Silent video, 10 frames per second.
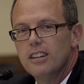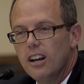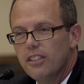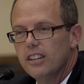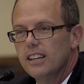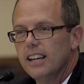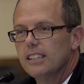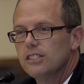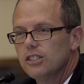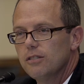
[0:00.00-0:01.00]
nothing a
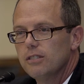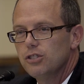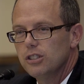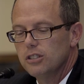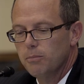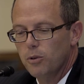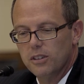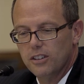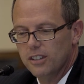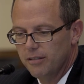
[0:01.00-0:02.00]
conservative should
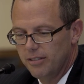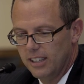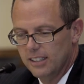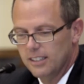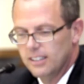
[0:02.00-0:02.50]
support or defend.